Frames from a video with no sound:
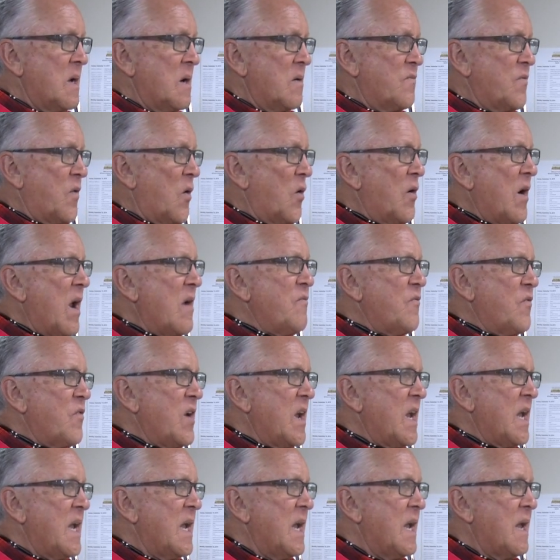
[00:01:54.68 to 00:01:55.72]
For
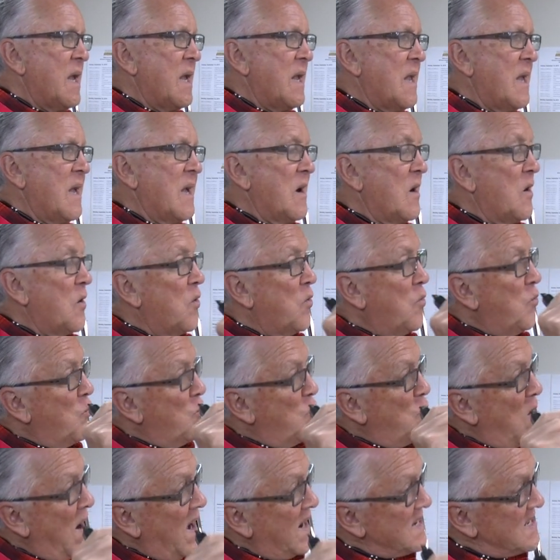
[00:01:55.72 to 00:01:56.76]
every
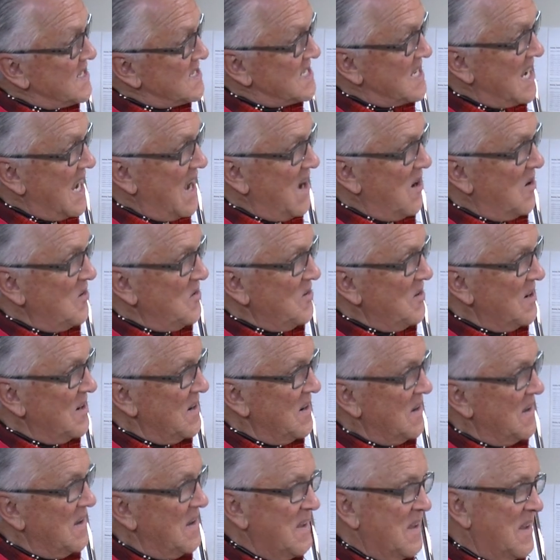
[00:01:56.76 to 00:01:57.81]
one sound,
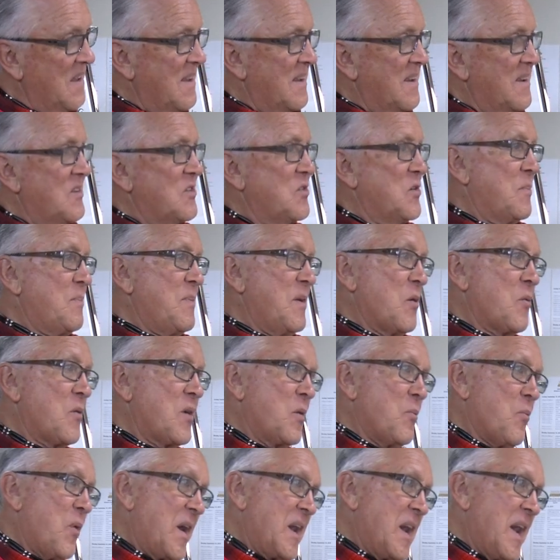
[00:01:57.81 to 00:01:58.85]
there should be only
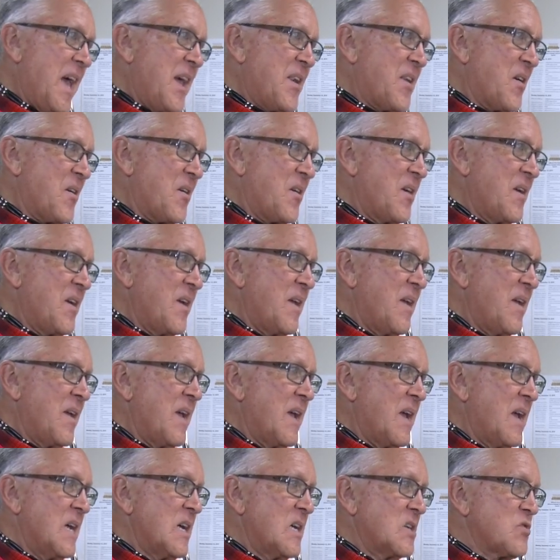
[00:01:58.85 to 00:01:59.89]
one letter.
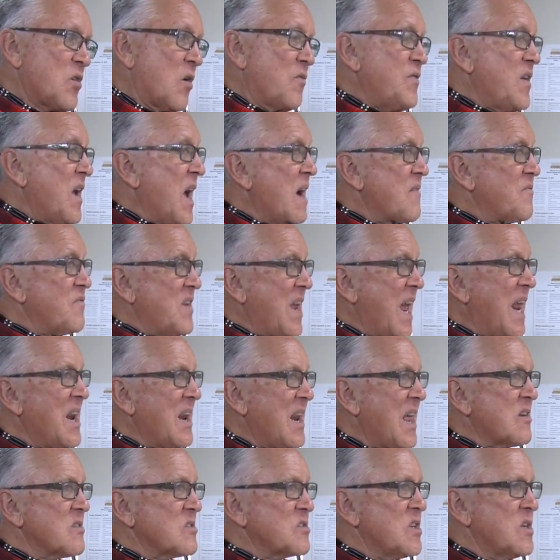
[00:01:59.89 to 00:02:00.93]
So if you have 10
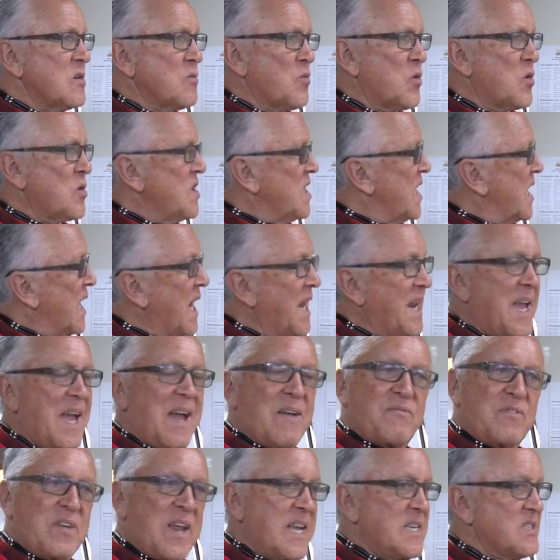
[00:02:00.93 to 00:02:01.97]
letters in a word, you've got to
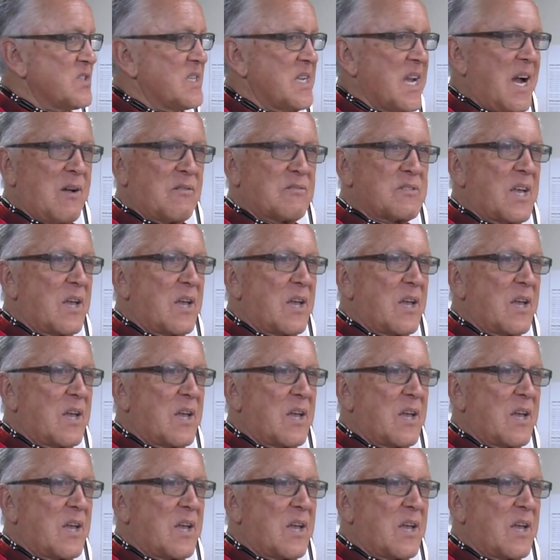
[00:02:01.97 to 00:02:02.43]
have 10 sounds,